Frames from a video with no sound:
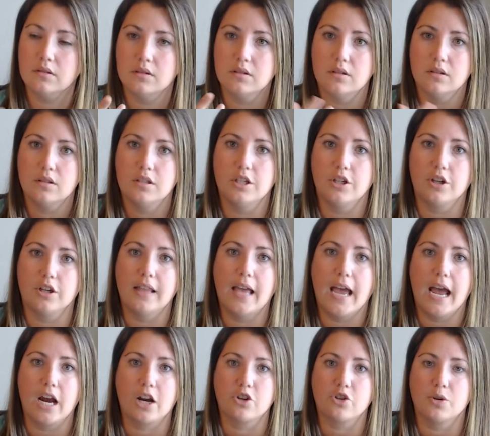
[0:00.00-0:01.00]
during the
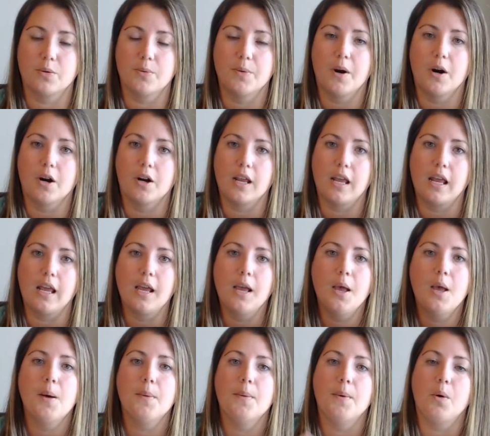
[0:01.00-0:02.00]
actual party,
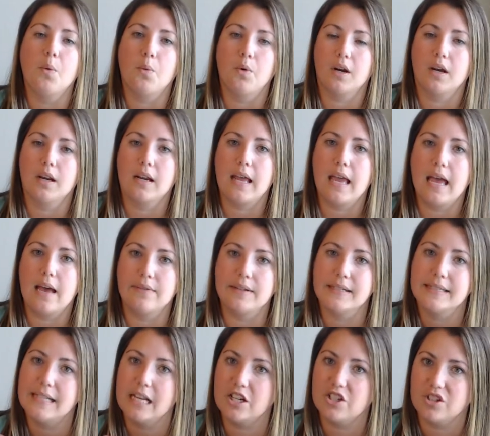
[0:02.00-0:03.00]
but we're going to have a
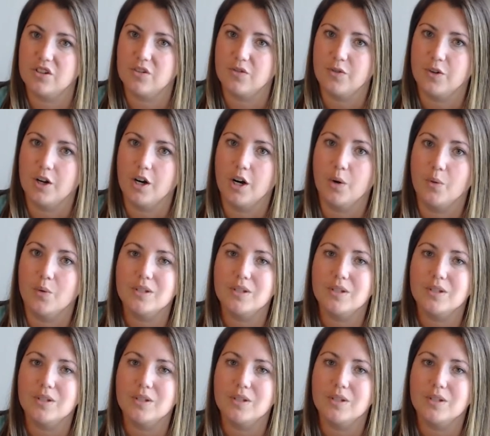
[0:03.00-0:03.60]
session for her,